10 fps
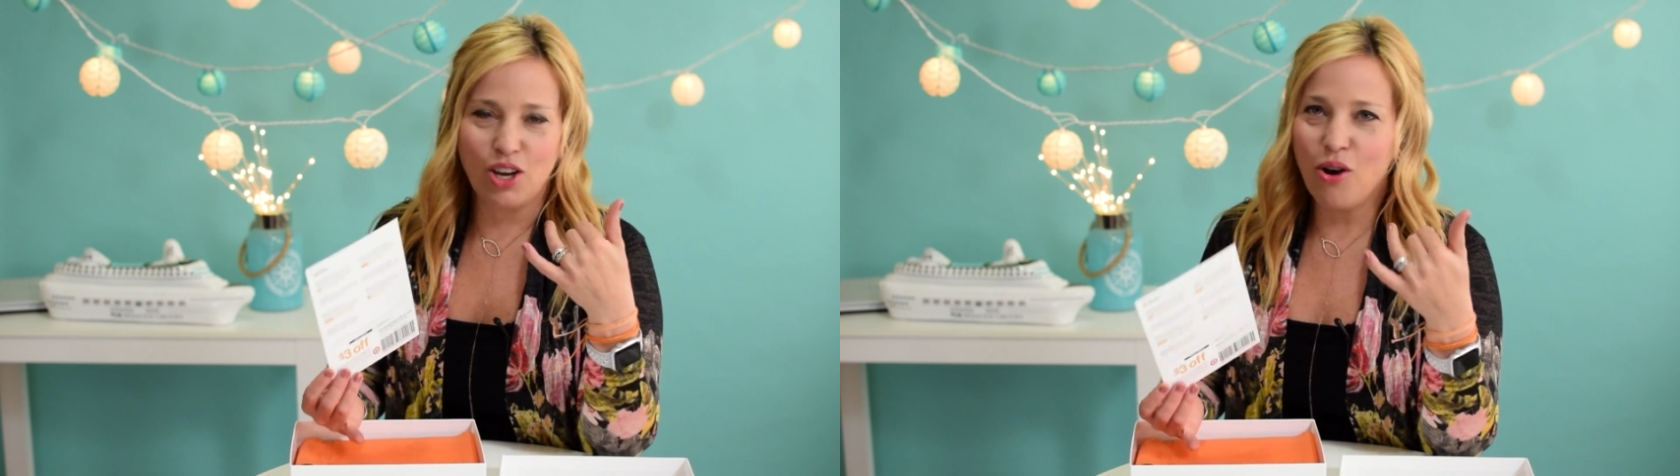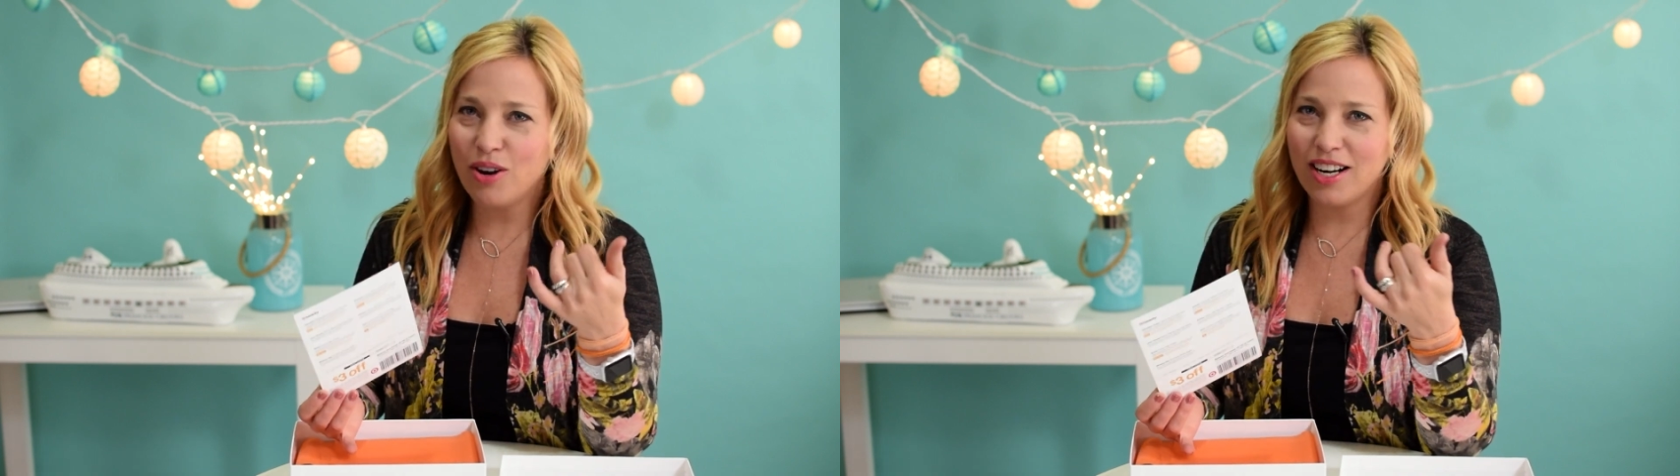
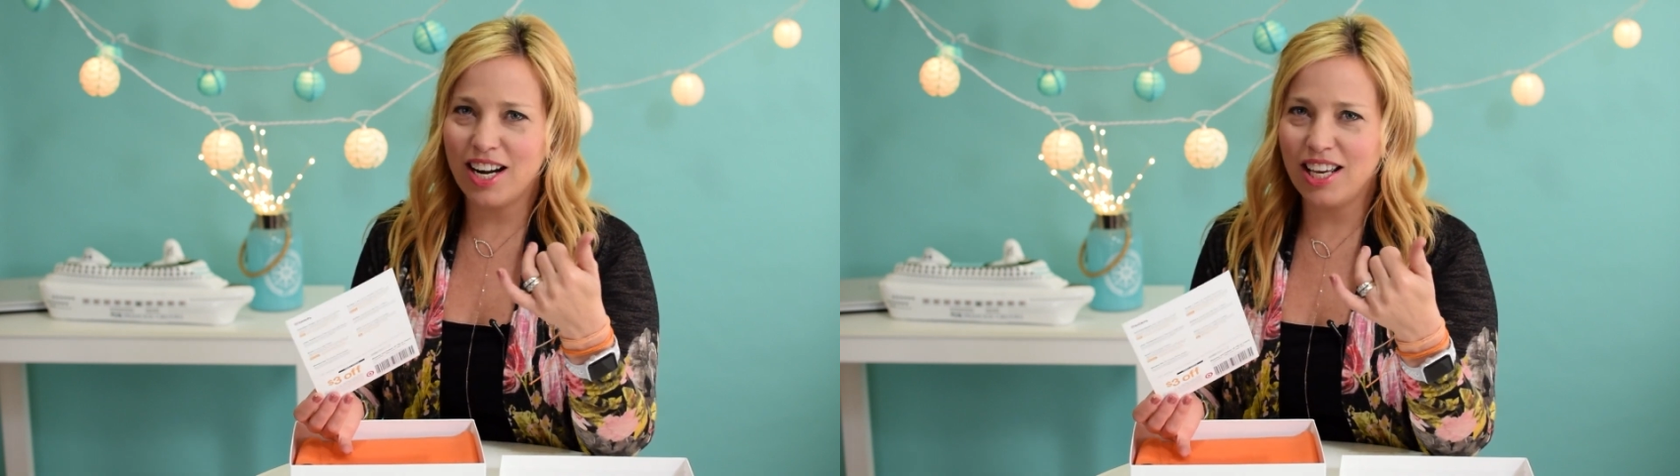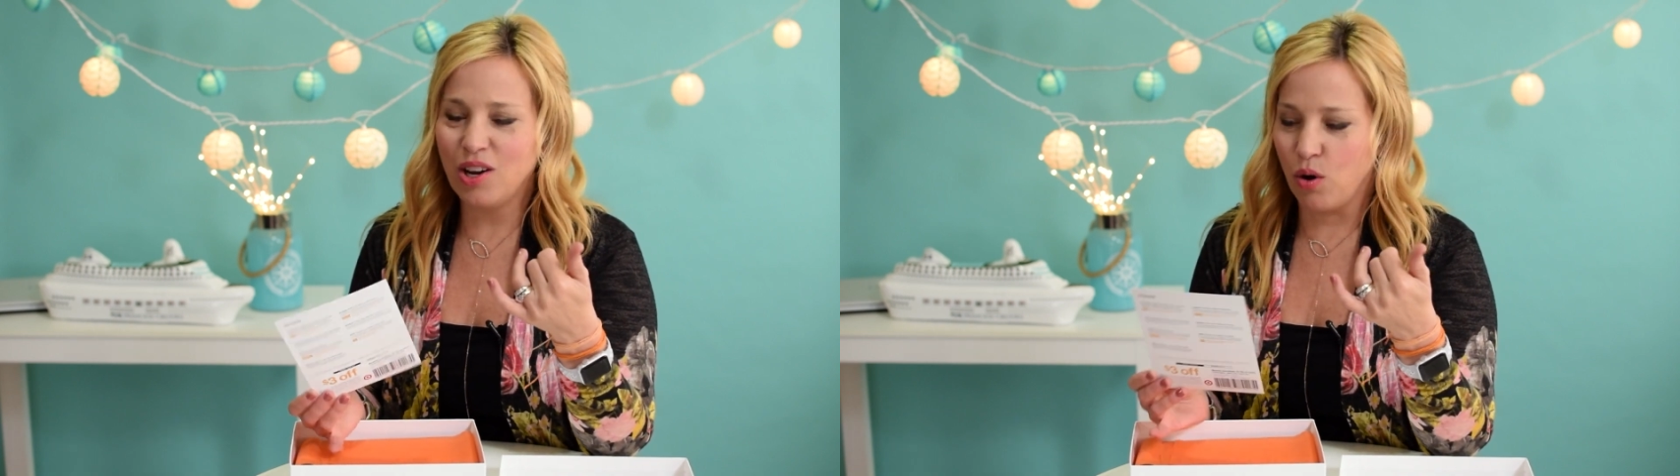
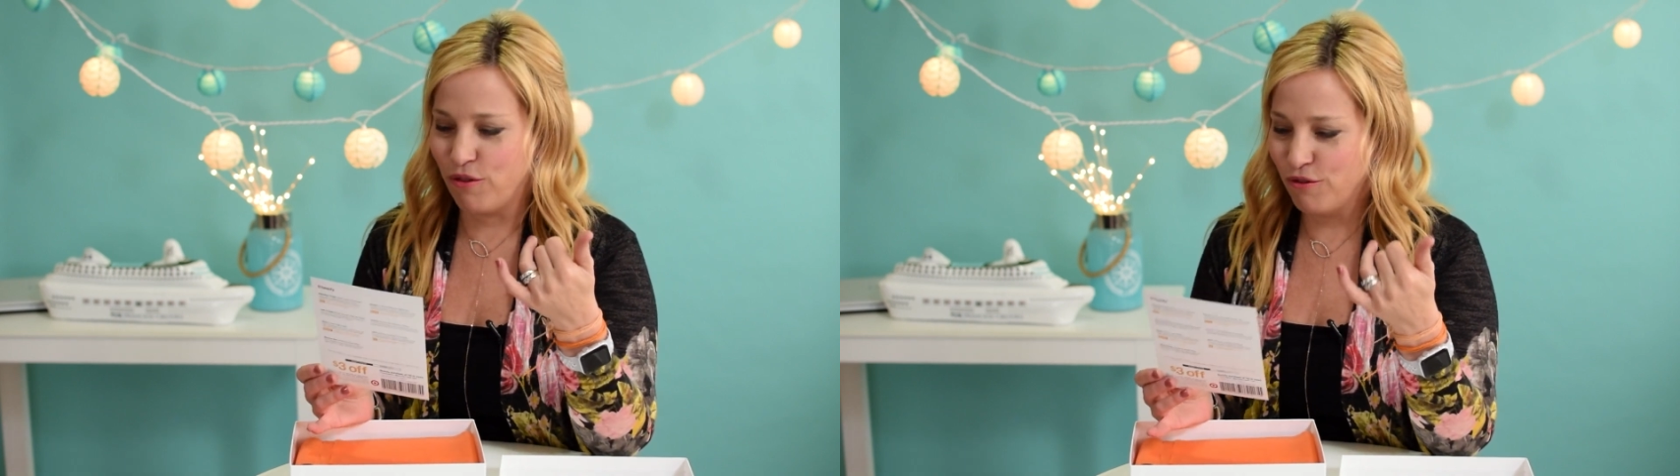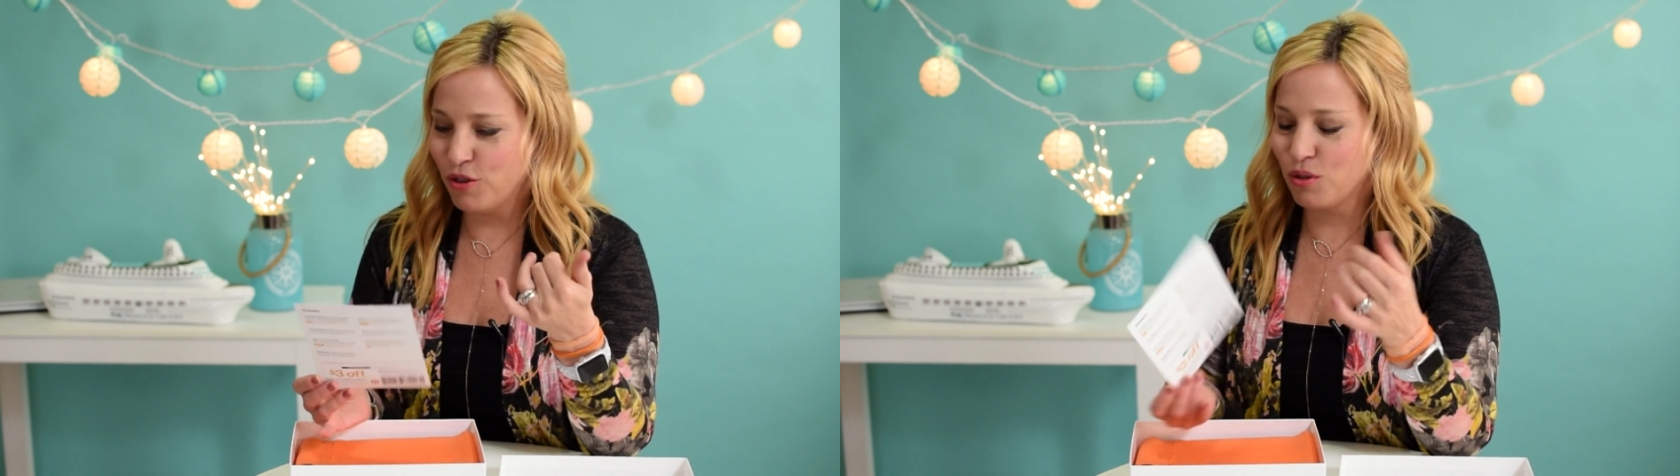coconutty or
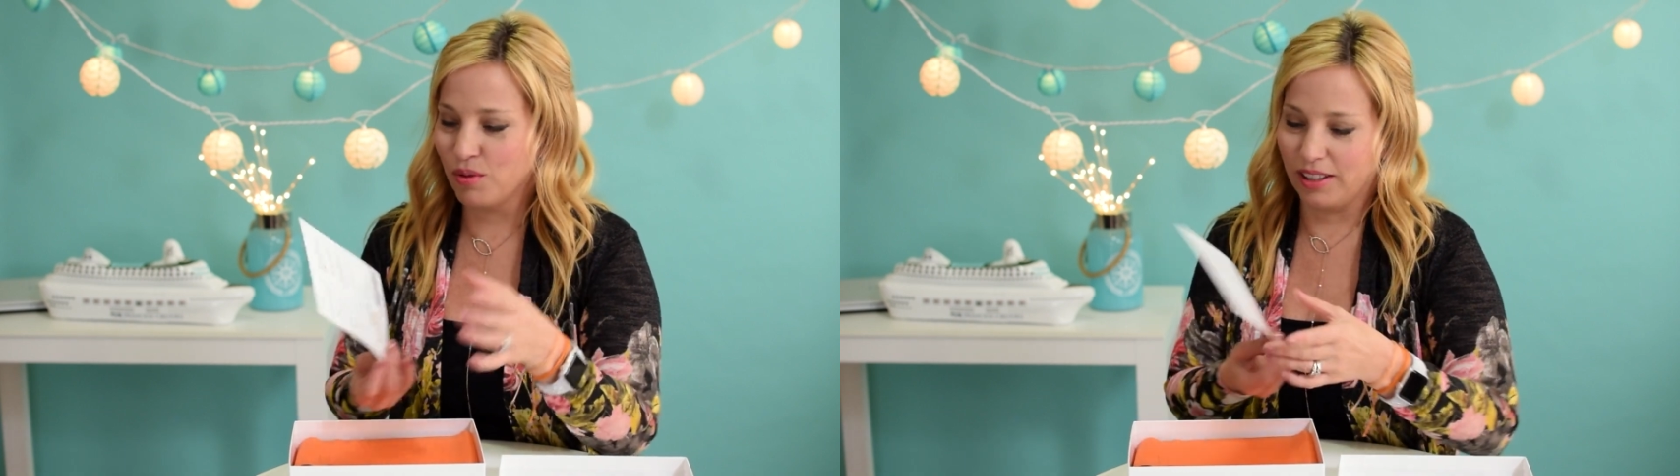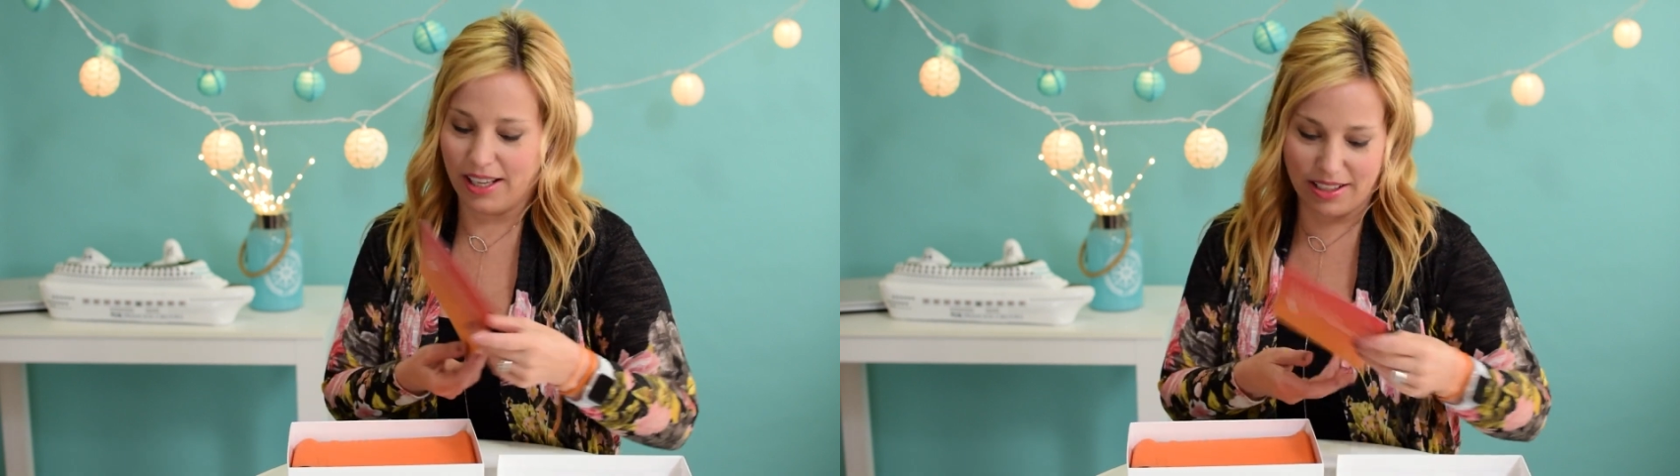food
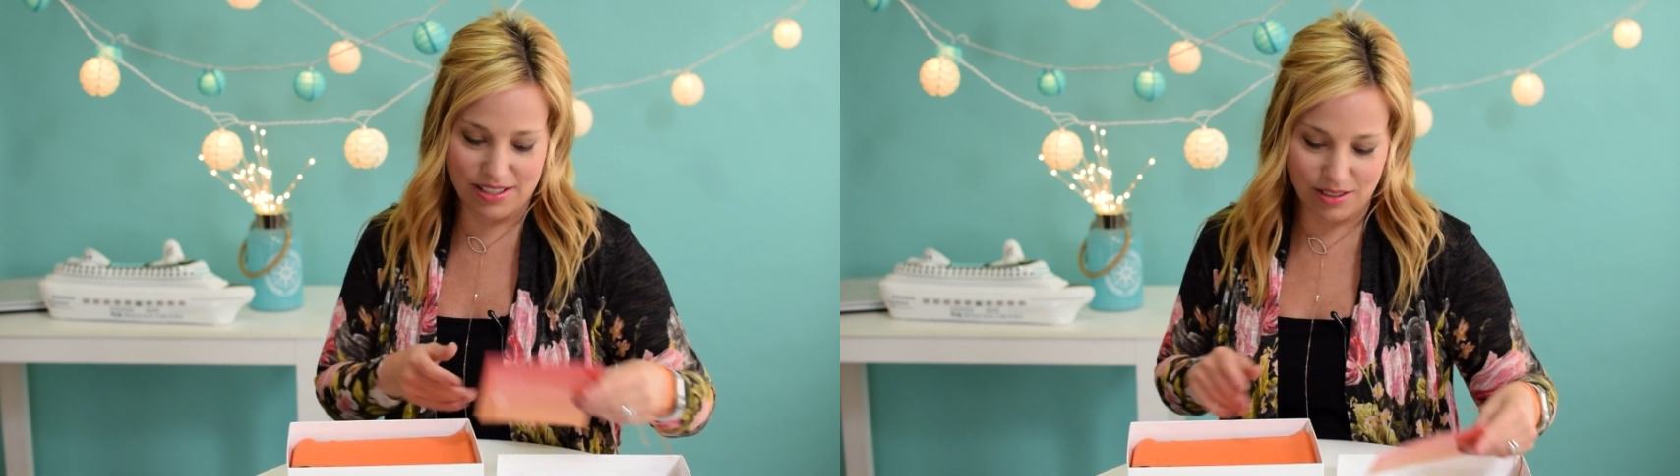related.